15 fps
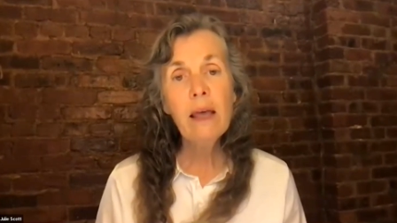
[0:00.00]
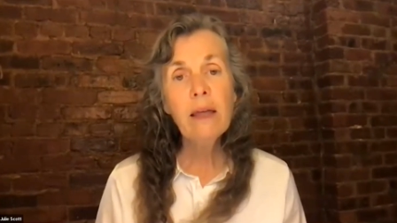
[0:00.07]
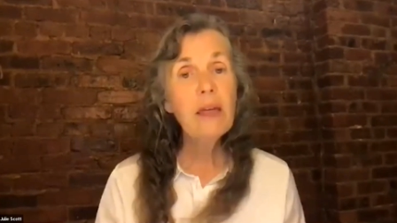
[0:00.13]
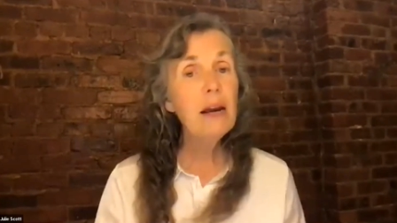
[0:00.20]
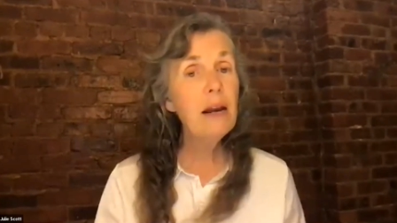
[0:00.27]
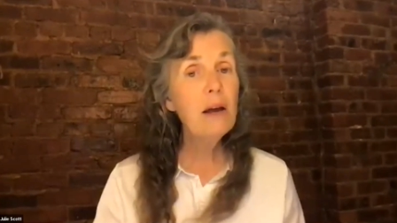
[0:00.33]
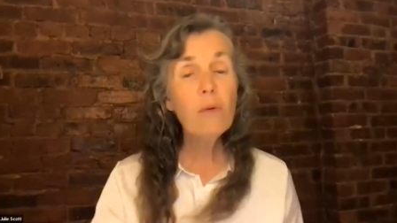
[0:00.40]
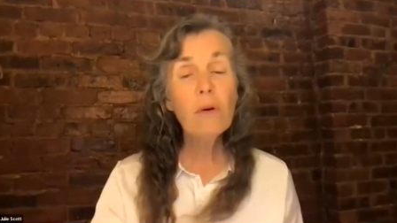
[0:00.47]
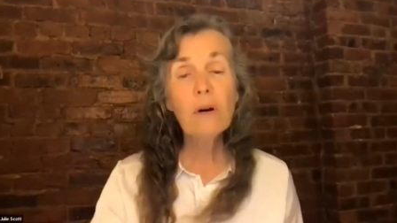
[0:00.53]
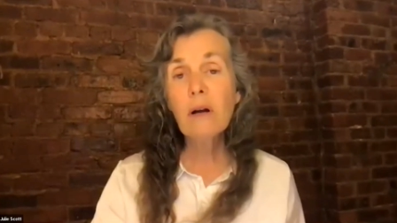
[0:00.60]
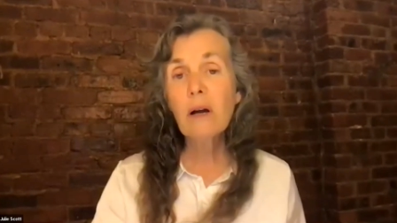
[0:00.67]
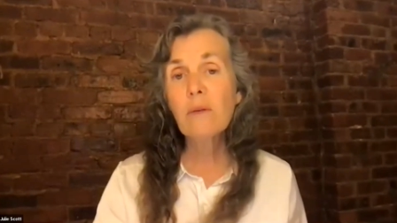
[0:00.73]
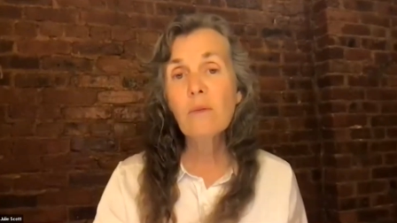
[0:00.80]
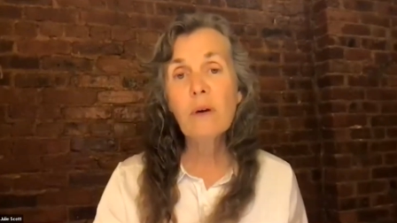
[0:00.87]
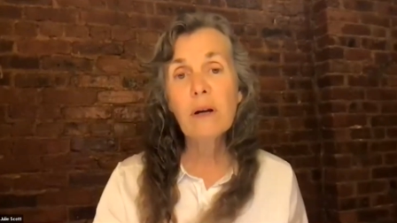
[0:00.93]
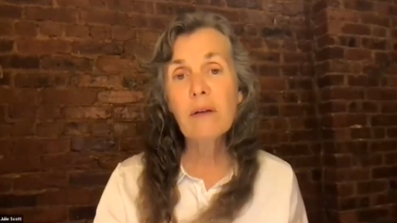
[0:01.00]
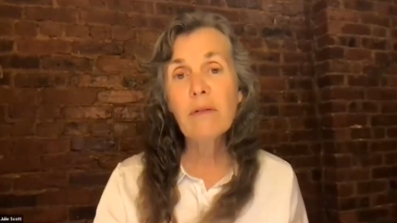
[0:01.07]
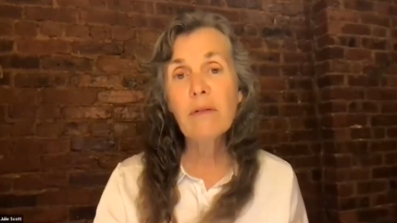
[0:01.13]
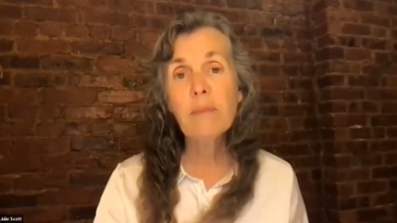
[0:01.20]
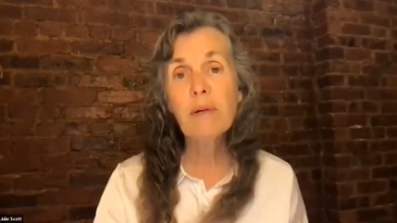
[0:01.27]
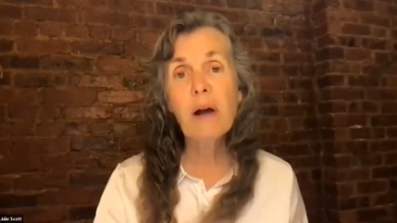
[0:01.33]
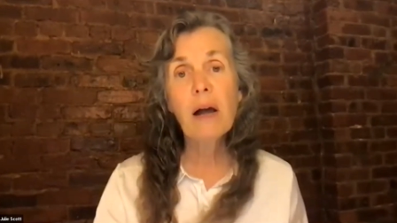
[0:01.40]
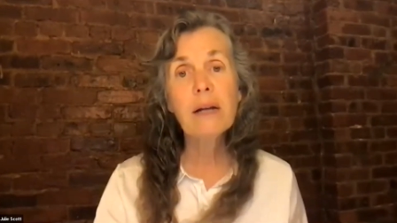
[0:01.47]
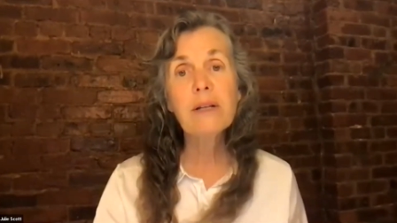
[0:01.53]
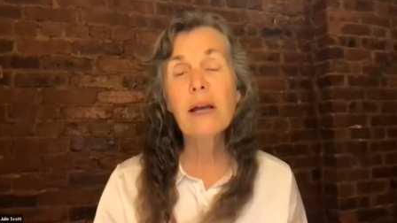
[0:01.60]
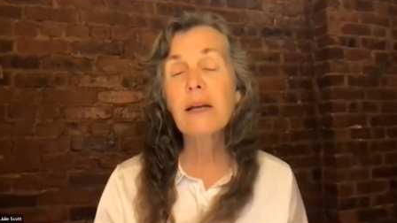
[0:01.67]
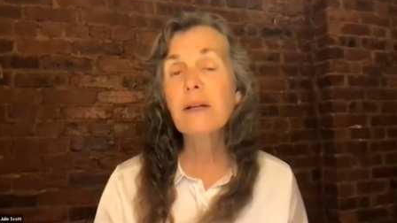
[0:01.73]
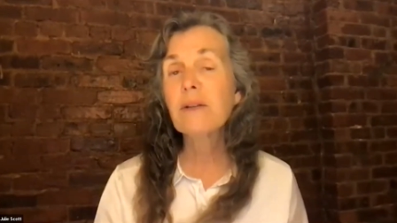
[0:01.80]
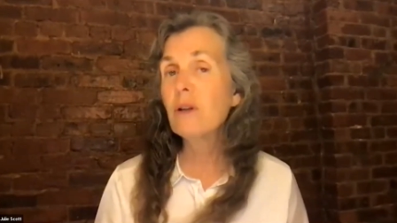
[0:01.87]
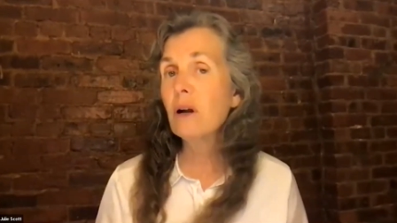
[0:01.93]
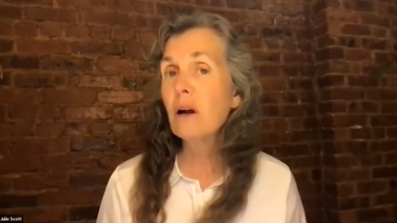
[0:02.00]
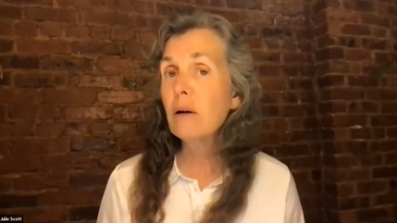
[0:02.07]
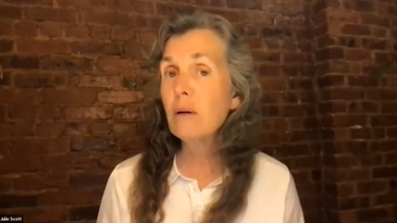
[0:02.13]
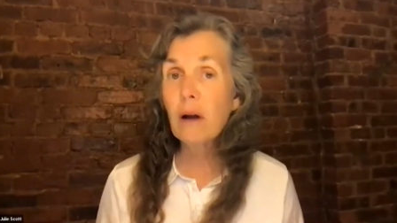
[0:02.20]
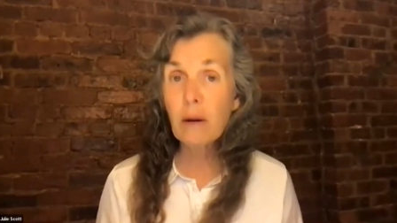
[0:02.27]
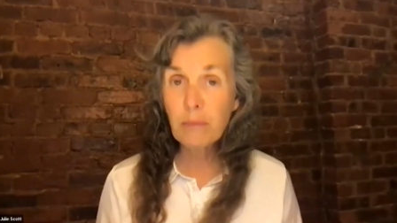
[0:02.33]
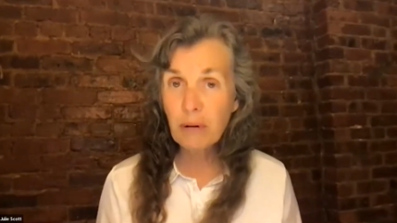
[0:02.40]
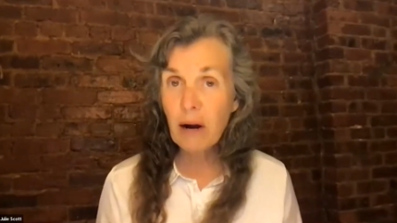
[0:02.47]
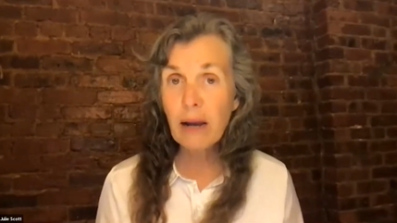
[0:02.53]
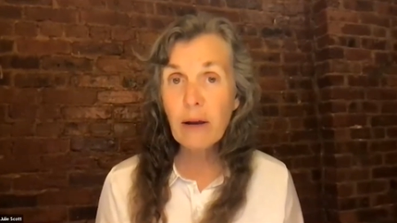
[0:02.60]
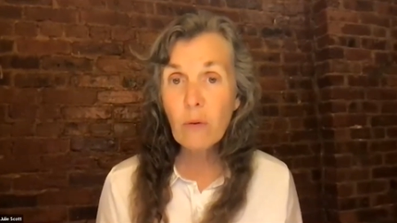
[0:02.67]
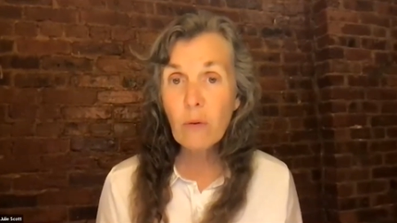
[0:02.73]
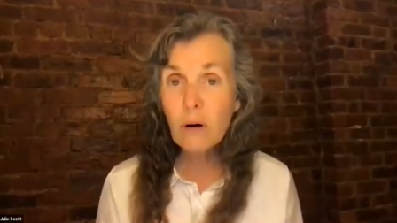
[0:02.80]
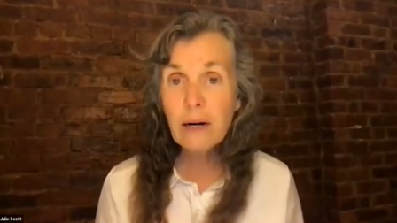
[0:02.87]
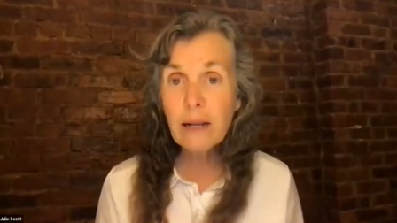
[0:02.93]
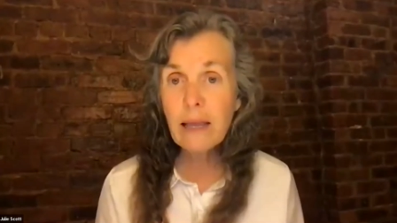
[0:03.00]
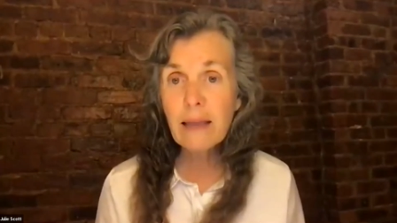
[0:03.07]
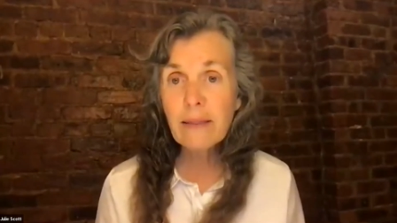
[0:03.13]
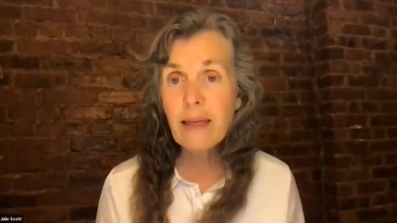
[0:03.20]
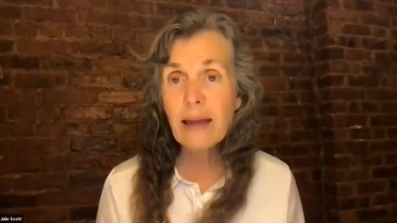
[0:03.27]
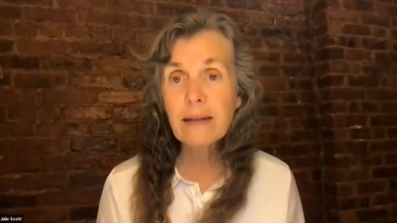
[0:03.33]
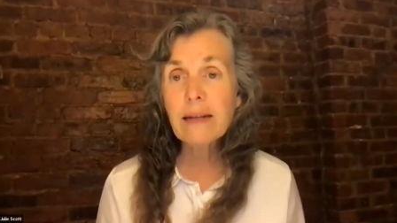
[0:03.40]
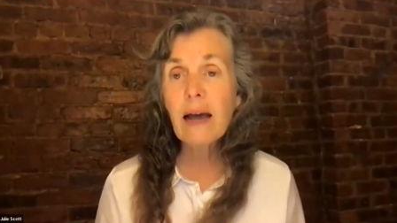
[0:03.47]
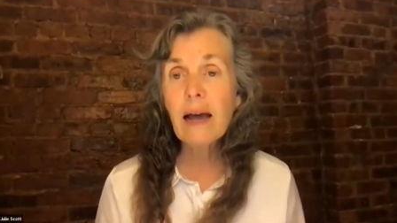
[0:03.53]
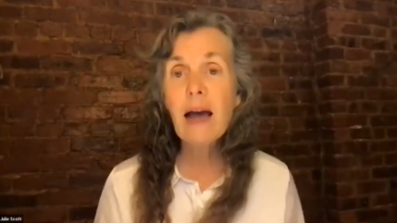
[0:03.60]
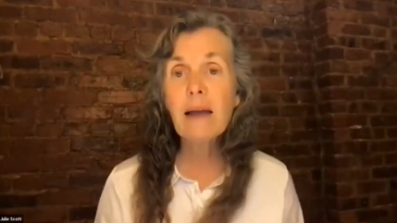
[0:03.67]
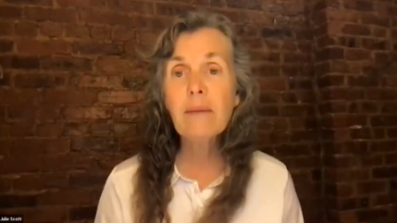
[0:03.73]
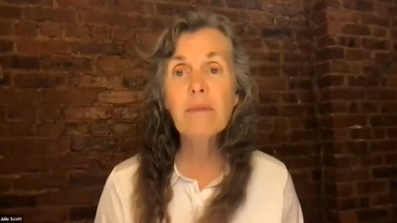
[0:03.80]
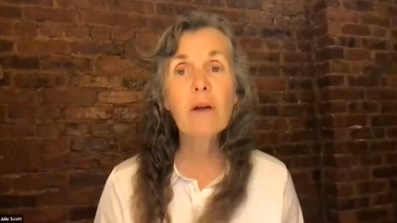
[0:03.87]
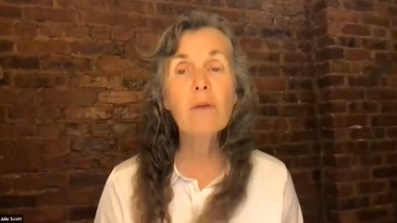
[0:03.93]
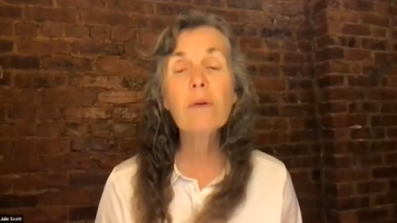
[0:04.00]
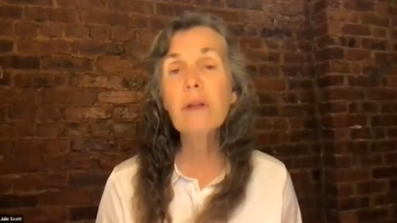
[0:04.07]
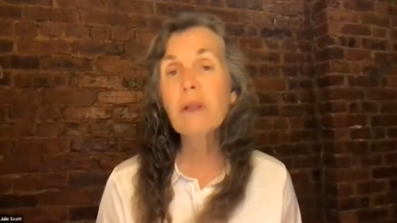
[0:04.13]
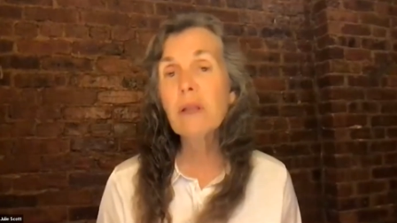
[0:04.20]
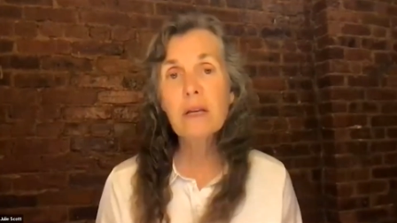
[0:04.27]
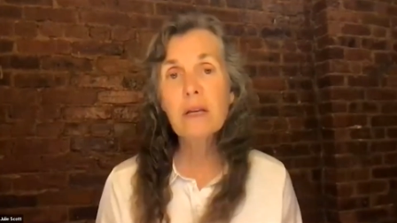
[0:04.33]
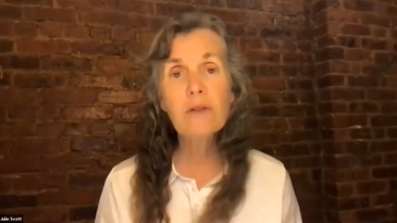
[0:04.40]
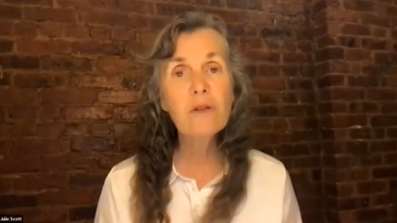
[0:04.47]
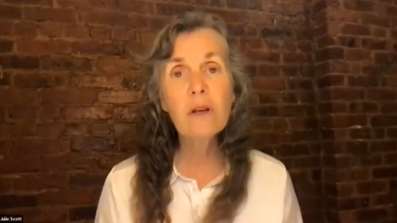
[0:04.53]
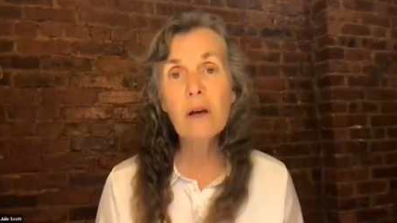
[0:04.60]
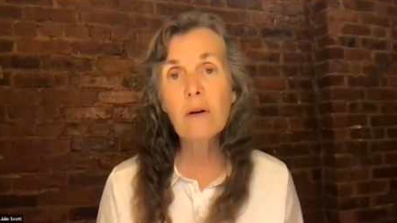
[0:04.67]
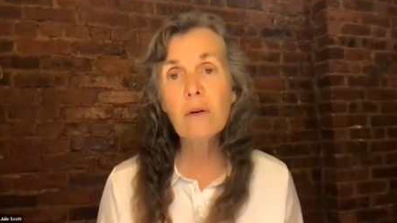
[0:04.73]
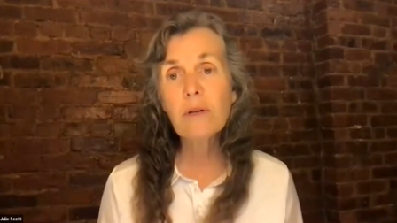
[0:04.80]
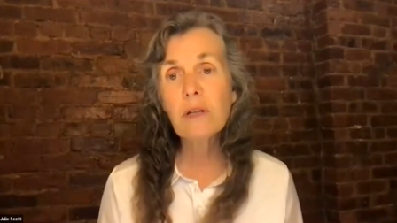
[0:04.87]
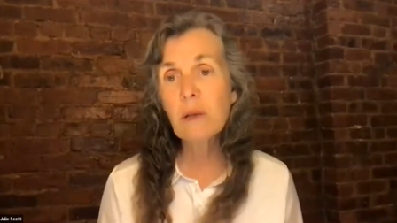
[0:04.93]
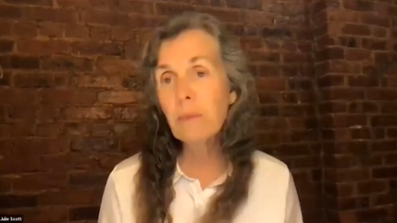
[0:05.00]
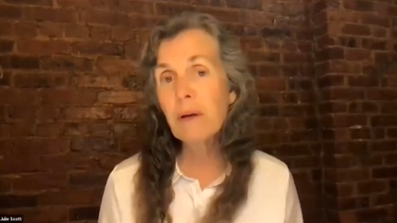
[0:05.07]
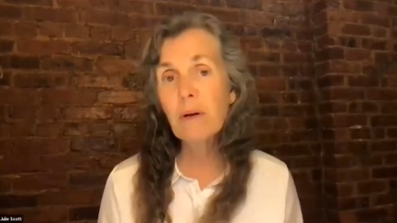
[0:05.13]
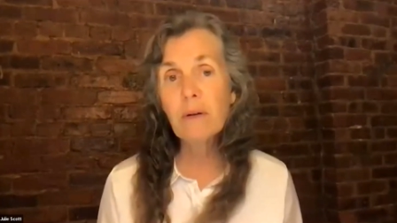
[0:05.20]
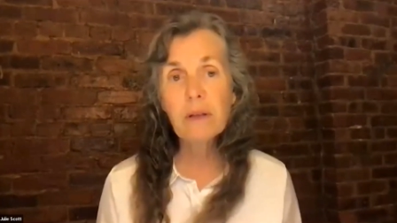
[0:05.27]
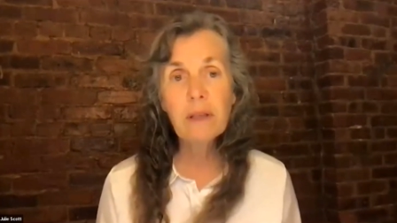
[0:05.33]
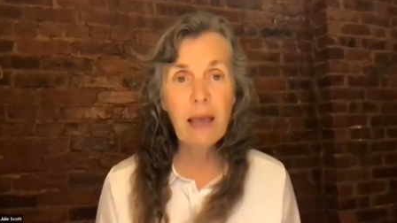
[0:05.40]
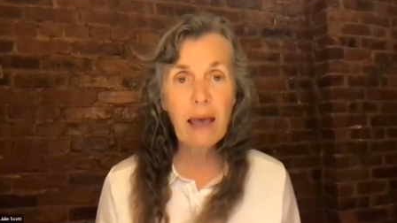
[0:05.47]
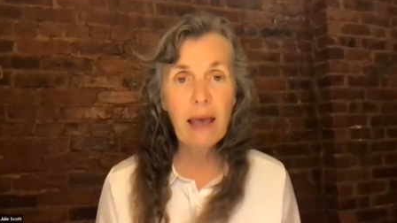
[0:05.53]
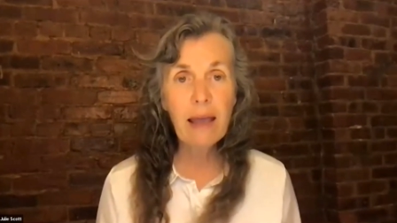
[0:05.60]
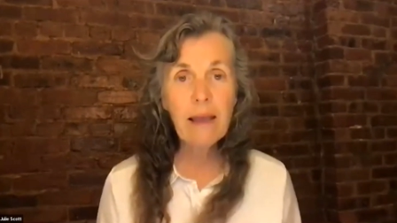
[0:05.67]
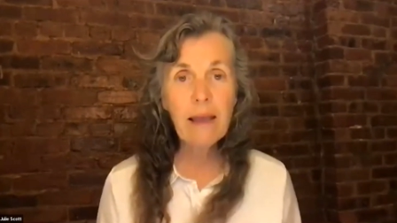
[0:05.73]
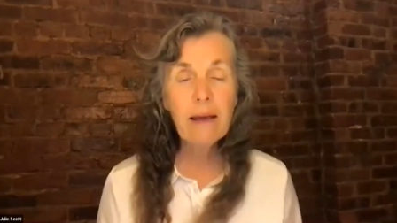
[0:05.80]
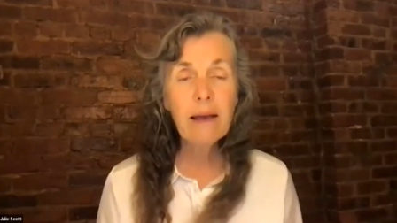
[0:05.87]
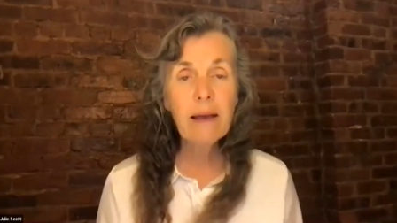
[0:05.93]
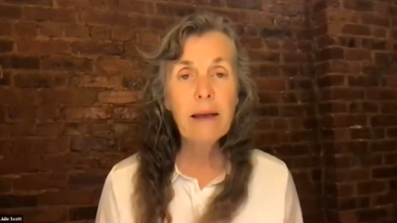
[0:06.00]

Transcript: Then I work on whatever projects are a priority at that time. There really is no typical day.